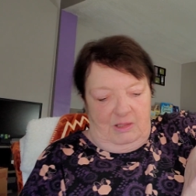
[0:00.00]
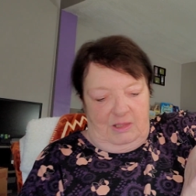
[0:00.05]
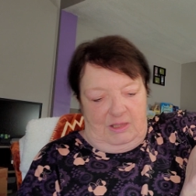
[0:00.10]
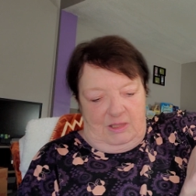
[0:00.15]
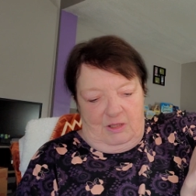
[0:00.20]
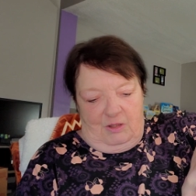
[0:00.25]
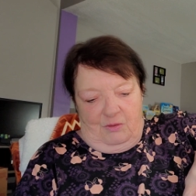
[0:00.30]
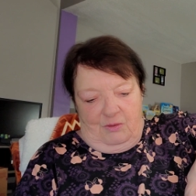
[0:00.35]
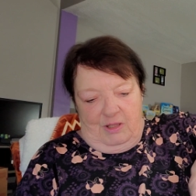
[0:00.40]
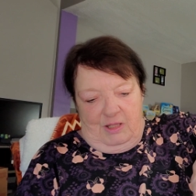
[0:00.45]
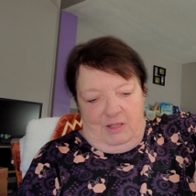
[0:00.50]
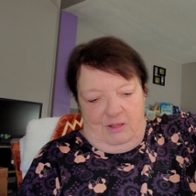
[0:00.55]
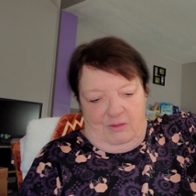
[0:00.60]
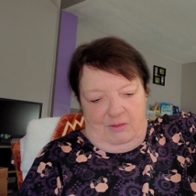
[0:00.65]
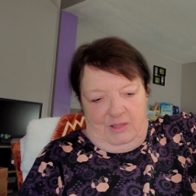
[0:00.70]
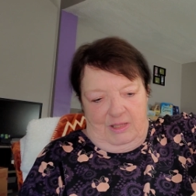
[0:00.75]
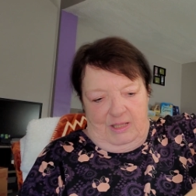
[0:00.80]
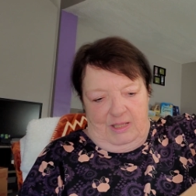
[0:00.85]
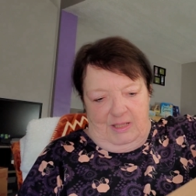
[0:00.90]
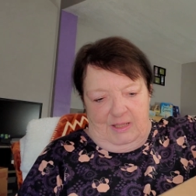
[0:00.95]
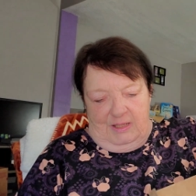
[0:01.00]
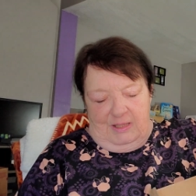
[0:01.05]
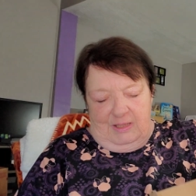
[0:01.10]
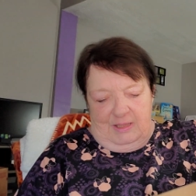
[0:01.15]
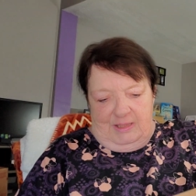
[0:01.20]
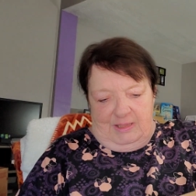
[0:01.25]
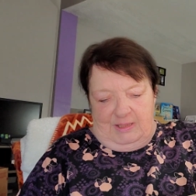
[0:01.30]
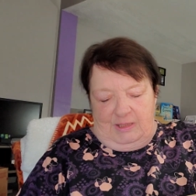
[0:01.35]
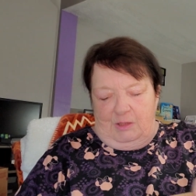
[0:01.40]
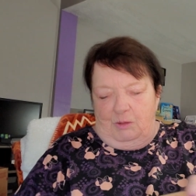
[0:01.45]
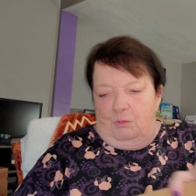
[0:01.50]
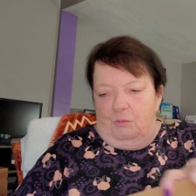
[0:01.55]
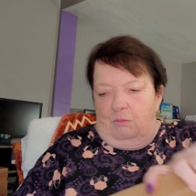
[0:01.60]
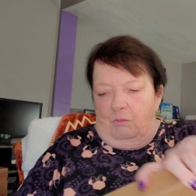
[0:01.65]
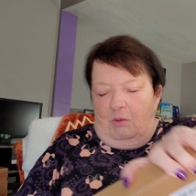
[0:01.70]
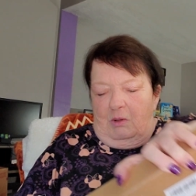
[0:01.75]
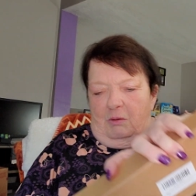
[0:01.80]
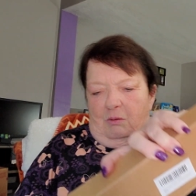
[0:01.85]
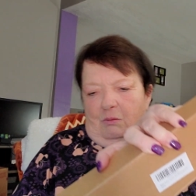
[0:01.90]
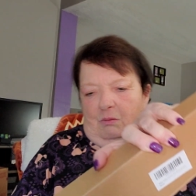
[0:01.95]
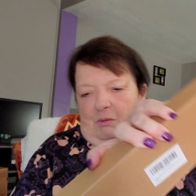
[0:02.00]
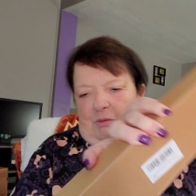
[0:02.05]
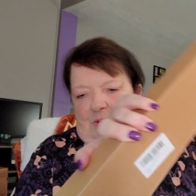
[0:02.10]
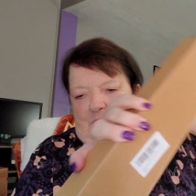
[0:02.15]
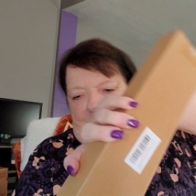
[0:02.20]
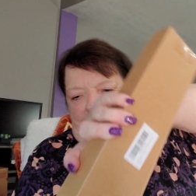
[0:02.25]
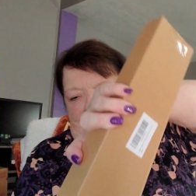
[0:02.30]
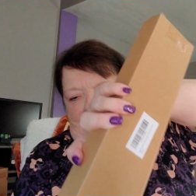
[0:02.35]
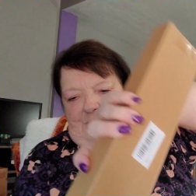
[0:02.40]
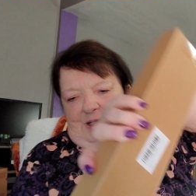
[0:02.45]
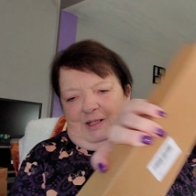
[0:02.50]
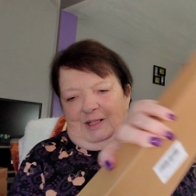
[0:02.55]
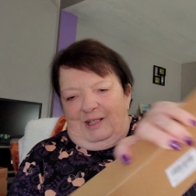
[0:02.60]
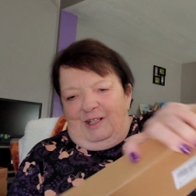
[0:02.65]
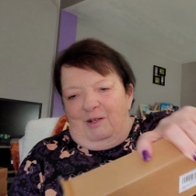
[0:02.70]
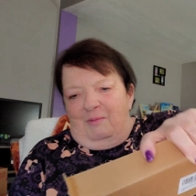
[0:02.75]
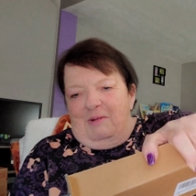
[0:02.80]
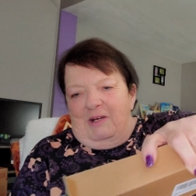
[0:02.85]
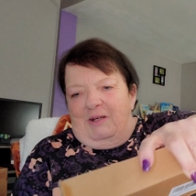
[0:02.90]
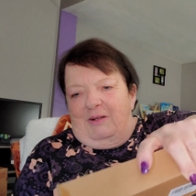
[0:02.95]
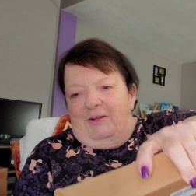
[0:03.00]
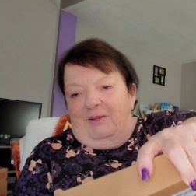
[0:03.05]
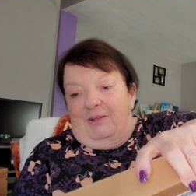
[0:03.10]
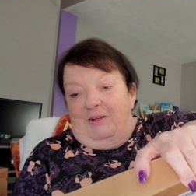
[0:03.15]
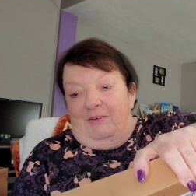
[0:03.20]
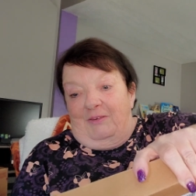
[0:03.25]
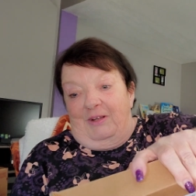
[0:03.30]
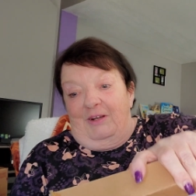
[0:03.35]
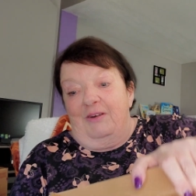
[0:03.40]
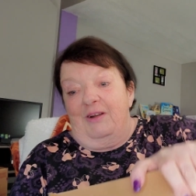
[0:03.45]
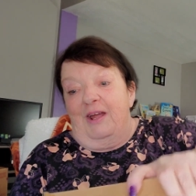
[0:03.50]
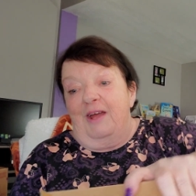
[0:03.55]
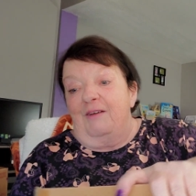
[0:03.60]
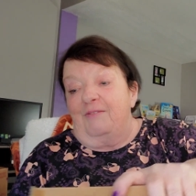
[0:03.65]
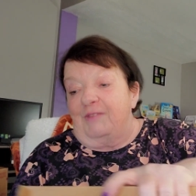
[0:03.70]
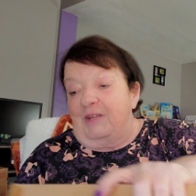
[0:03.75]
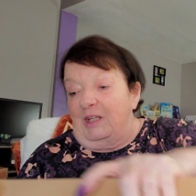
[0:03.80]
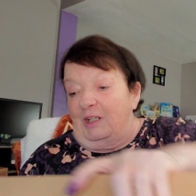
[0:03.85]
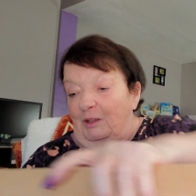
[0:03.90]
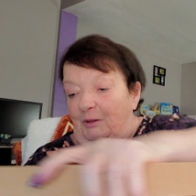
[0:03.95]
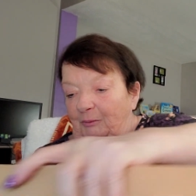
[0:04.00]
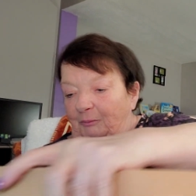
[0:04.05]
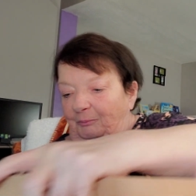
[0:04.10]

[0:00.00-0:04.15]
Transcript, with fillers: So here is, oh, get them out of there. They're heavy.